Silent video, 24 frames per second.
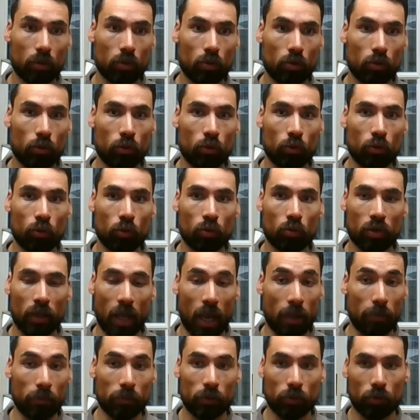new
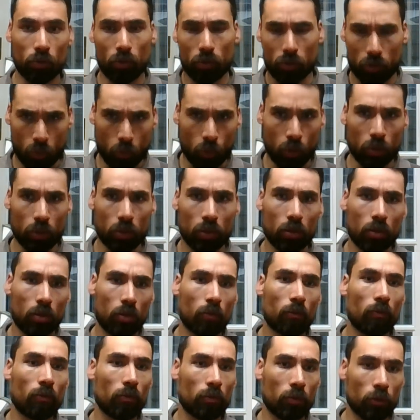games, or 1
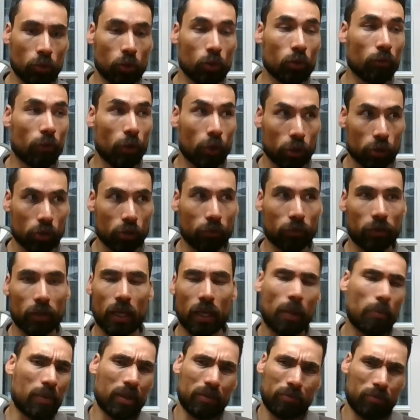new version of the
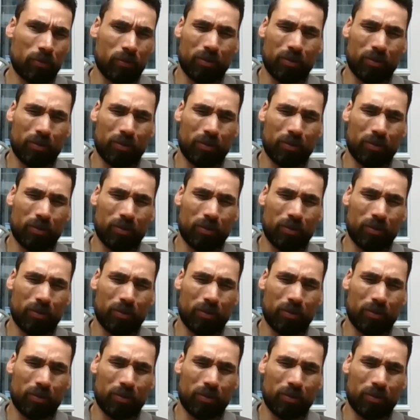game, but